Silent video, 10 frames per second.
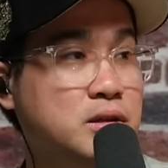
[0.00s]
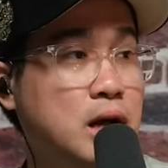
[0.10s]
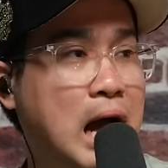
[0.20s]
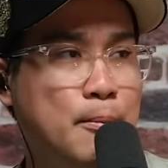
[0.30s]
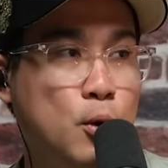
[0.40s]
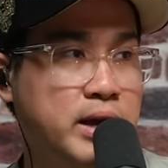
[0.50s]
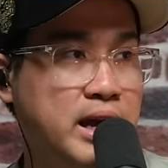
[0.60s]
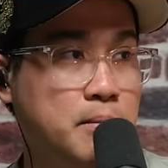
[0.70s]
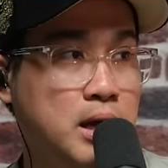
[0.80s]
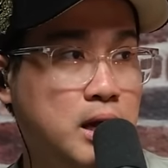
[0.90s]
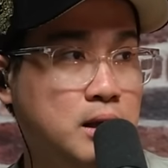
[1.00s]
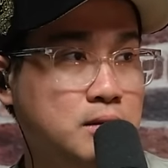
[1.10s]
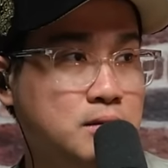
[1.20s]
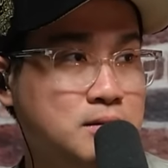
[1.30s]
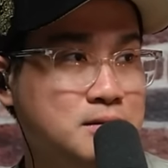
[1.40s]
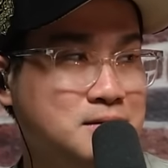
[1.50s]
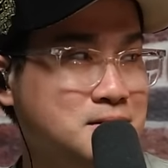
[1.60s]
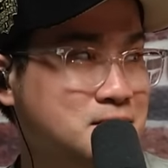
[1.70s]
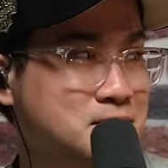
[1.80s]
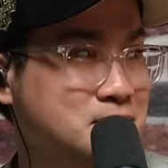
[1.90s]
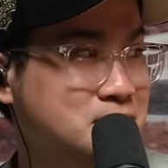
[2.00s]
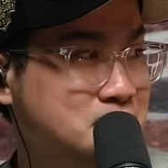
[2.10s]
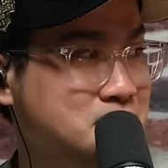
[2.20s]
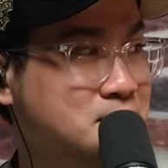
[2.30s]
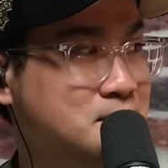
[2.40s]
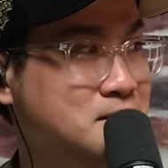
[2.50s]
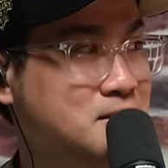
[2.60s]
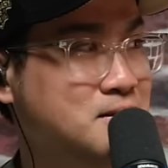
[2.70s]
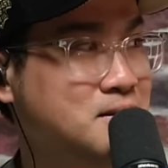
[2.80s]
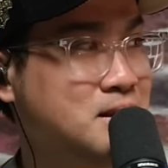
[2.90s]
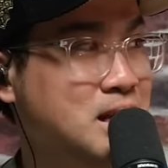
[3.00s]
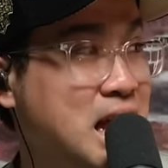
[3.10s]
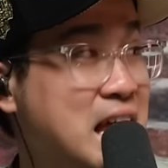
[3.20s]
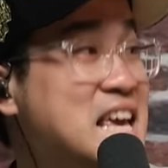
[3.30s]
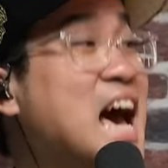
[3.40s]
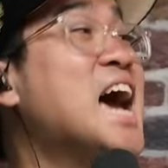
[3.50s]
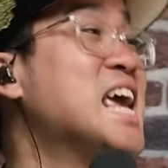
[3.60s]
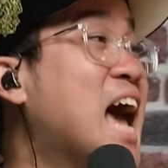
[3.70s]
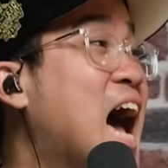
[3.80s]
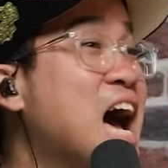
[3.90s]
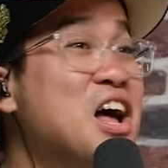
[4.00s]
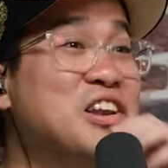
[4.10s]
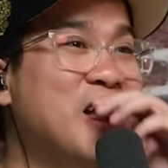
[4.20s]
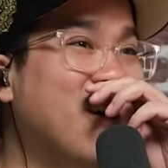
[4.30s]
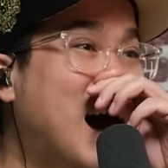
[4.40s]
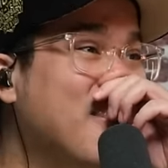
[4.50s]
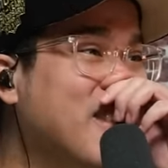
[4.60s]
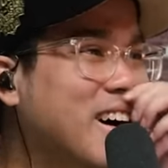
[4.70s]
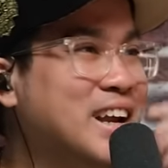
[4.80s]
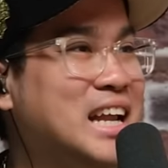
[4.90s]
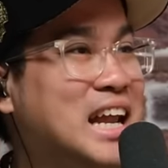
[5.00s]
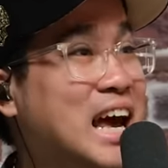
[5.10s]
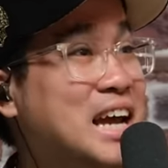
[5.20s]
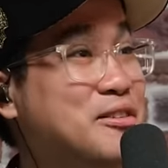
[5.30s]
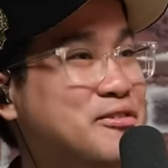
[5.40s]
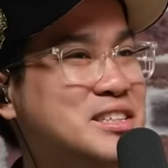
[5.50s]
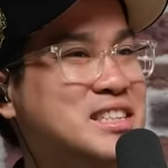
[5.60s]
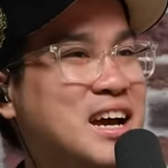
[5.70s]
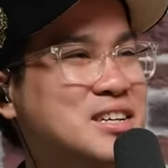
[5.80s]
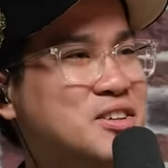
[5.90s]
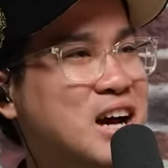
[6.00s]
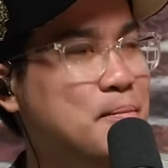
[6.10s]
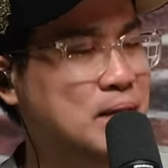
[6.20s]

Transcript: called I'm Okay Man. Some people have called it I Mock Man, but I yeah, yeah. no, I'm right. not gonna lie. The first time I saw, I'm